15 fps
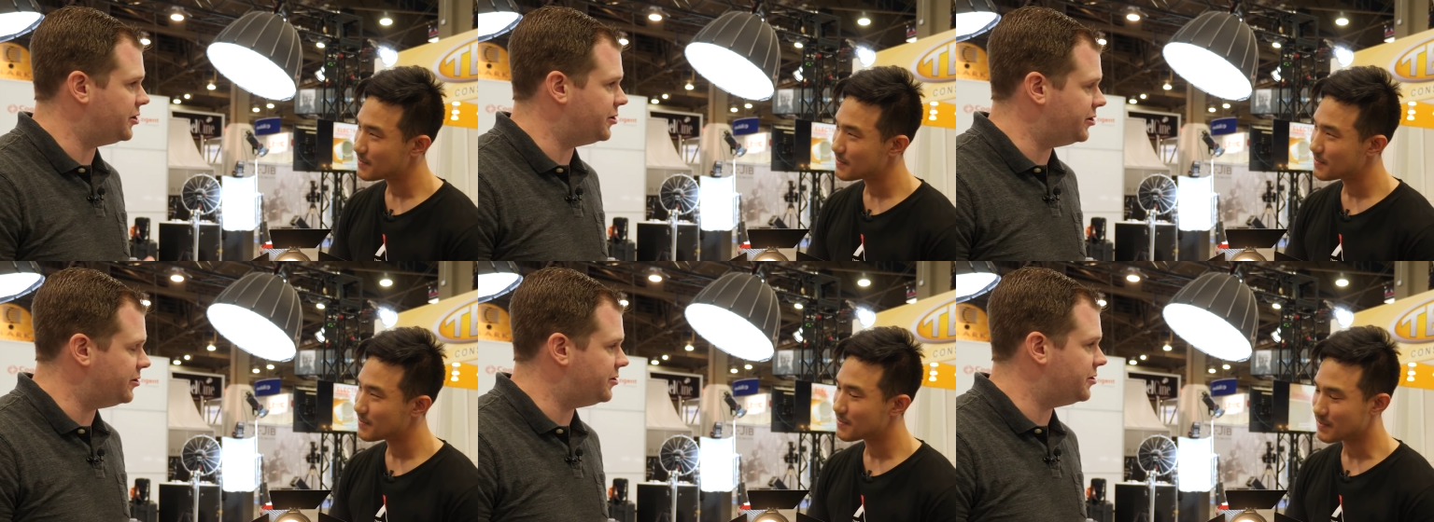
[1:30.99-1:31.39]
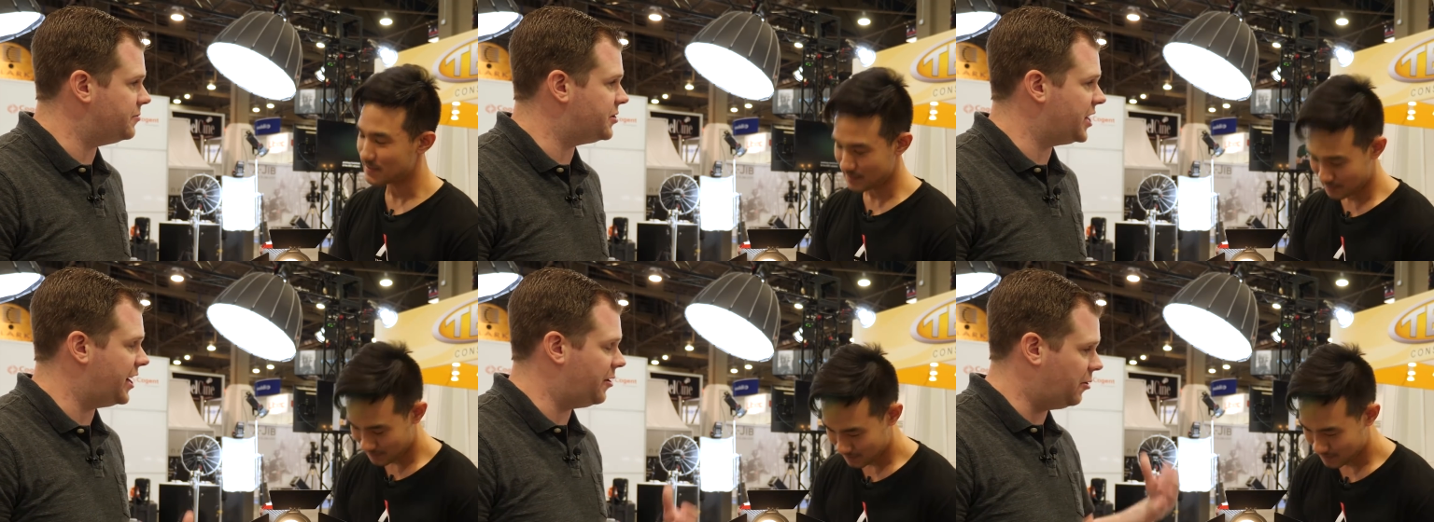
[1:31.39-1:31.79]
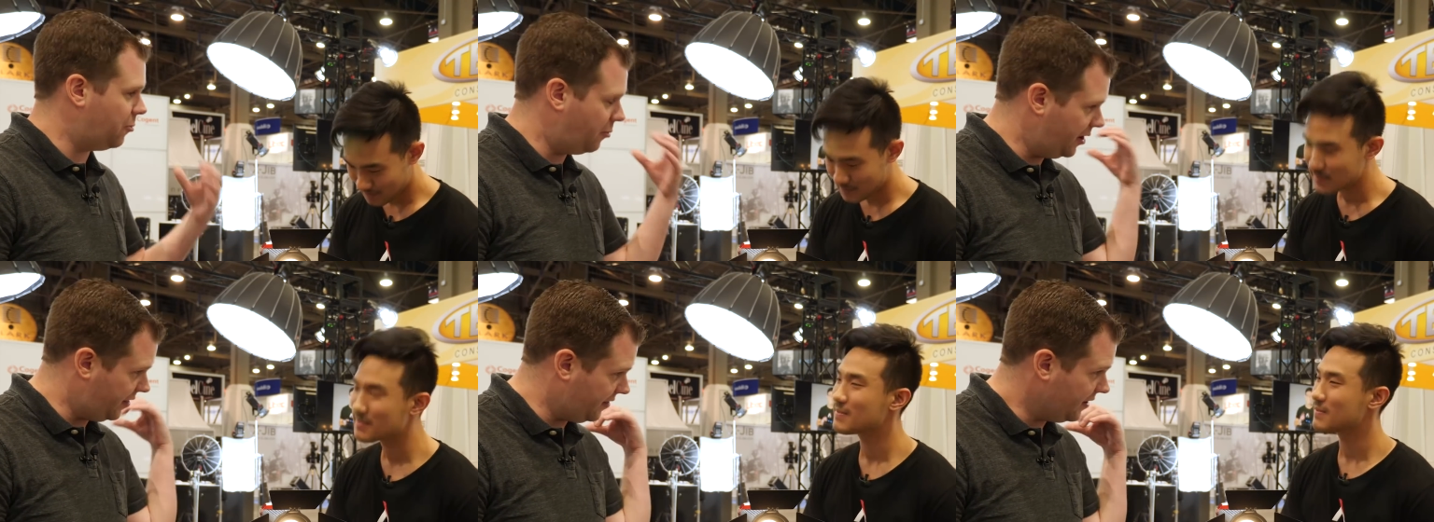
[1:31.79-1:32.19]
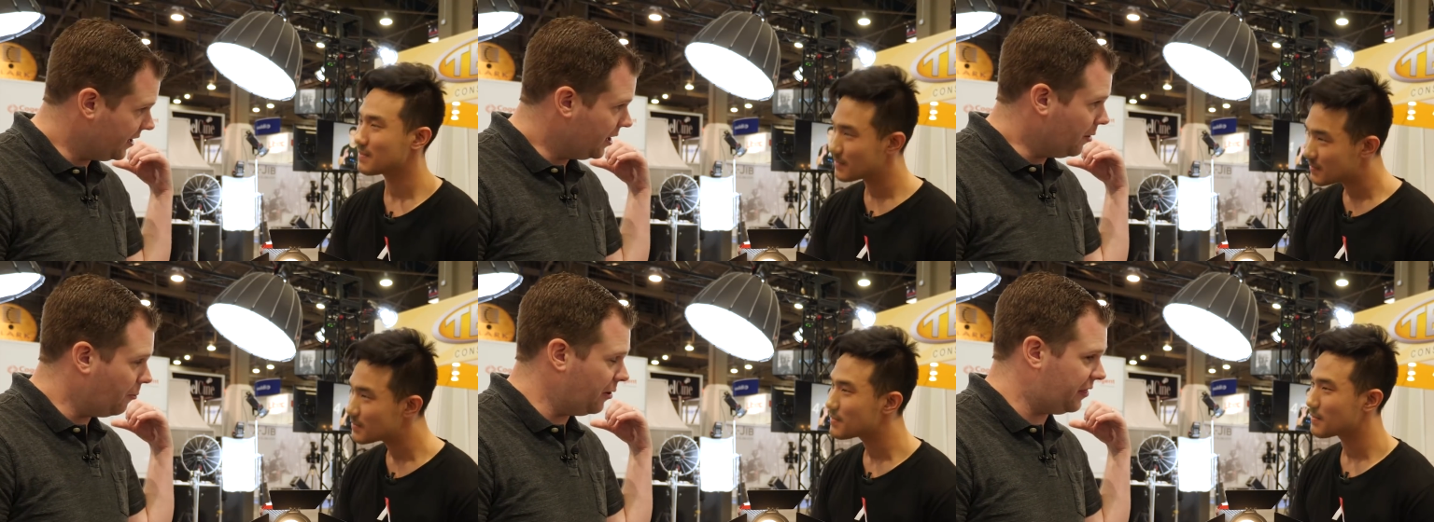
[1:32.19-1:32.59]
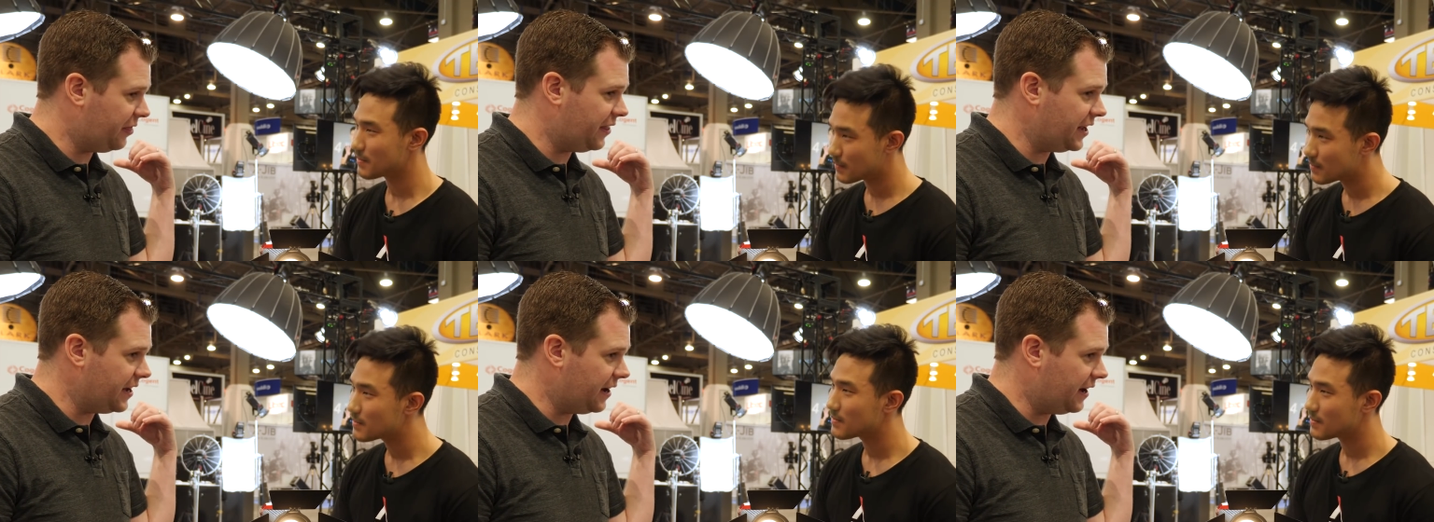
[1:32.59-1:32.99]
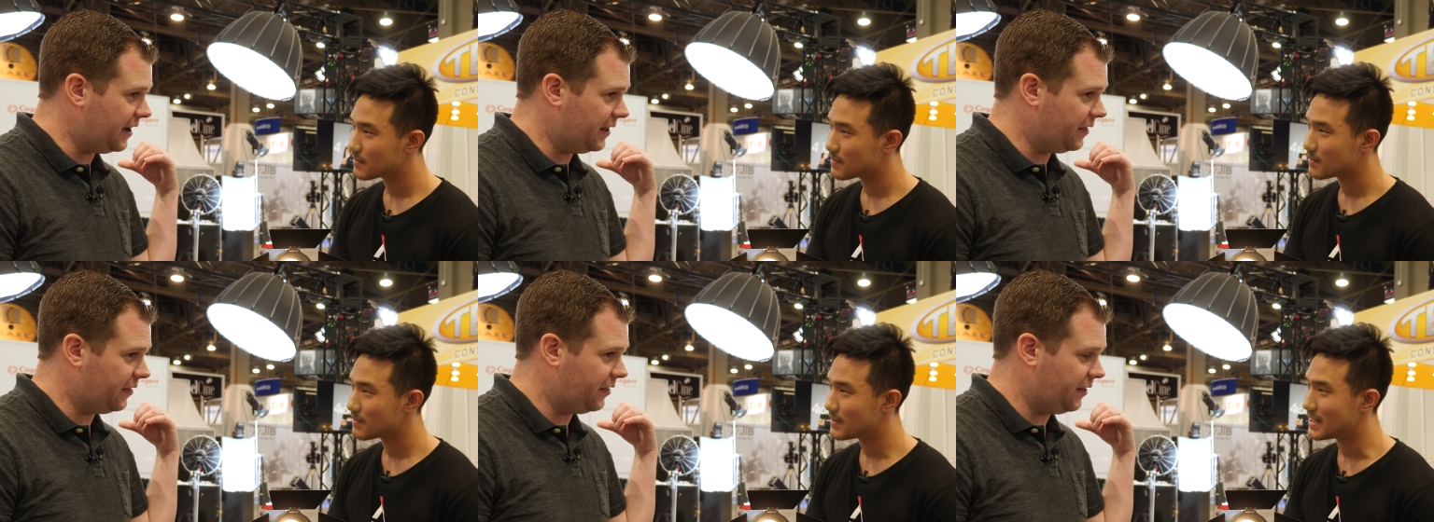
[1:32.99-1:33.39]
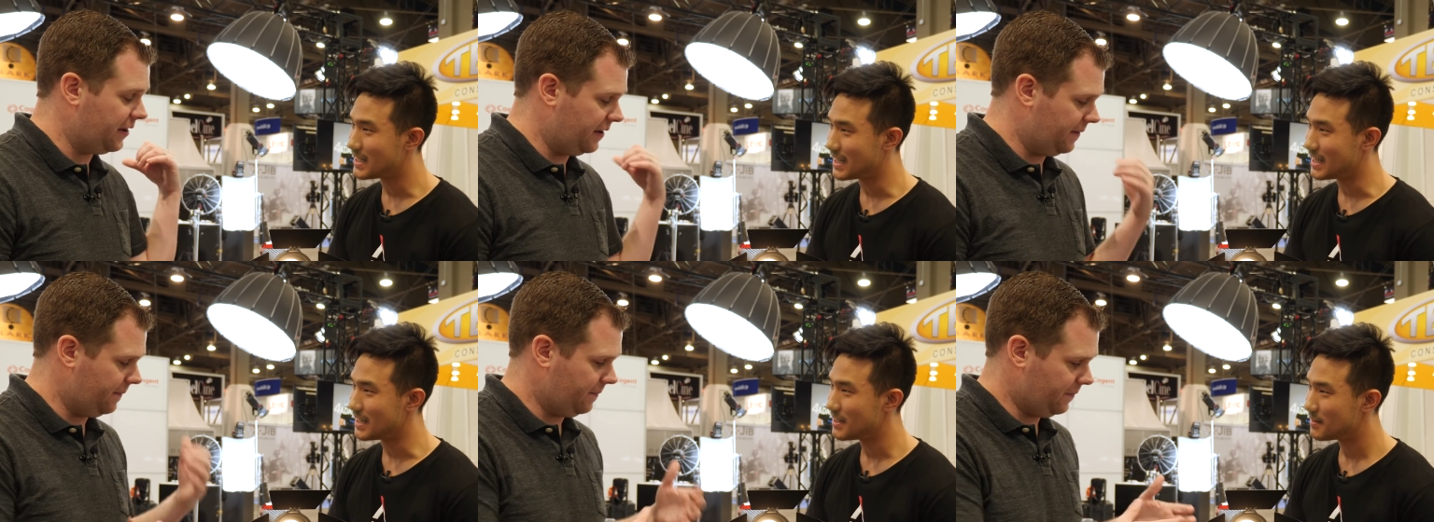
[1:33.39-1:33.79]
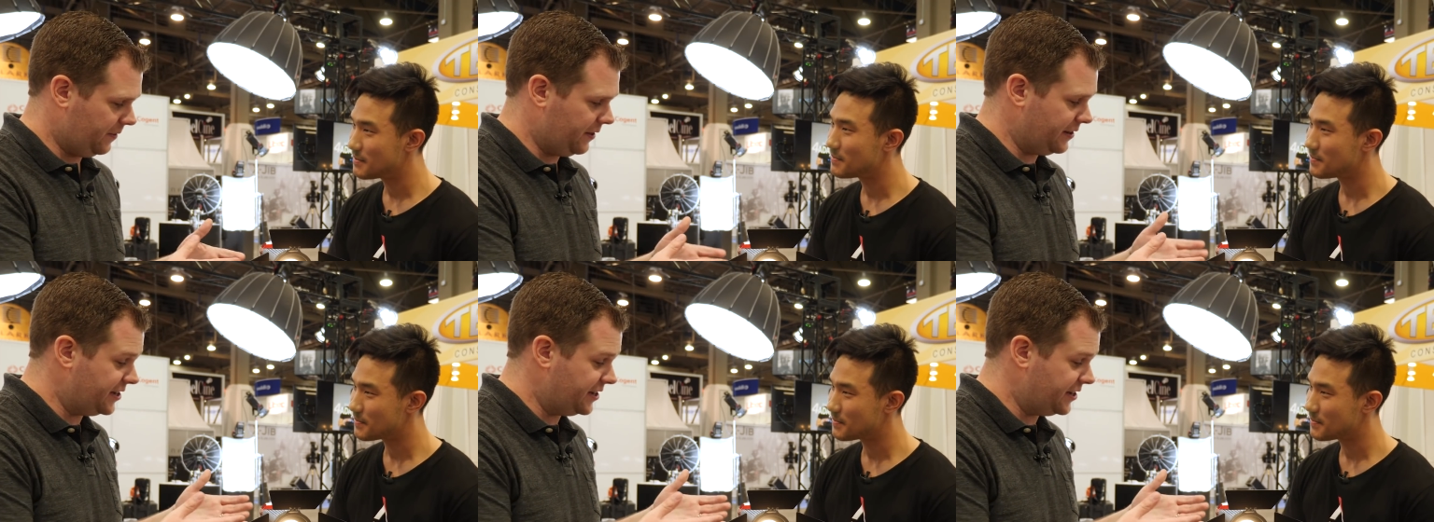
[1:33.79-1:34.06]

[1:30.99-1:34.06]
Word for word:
Speaker 1: on your YouTube channel with with the uh, the, the D.